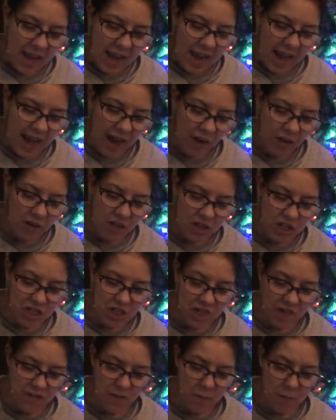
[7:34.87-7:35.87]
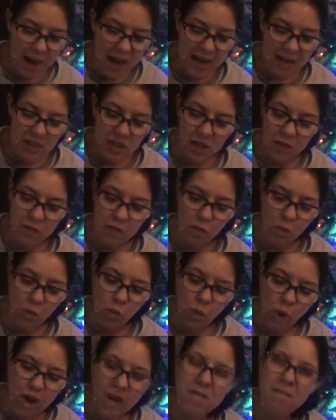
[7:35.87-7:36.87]
How could she have imagined for
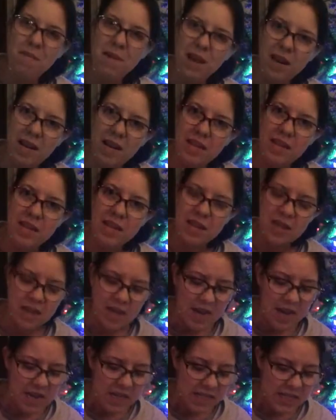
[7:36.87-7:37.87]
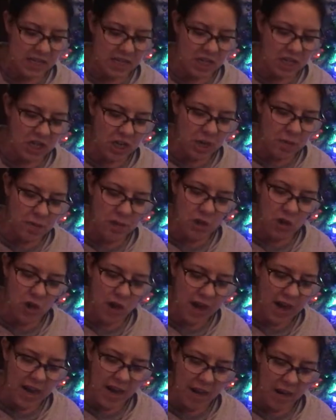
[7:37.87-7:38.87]
1 minute that she could
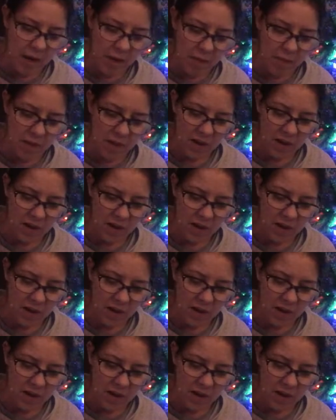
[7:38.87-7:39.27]
betray him?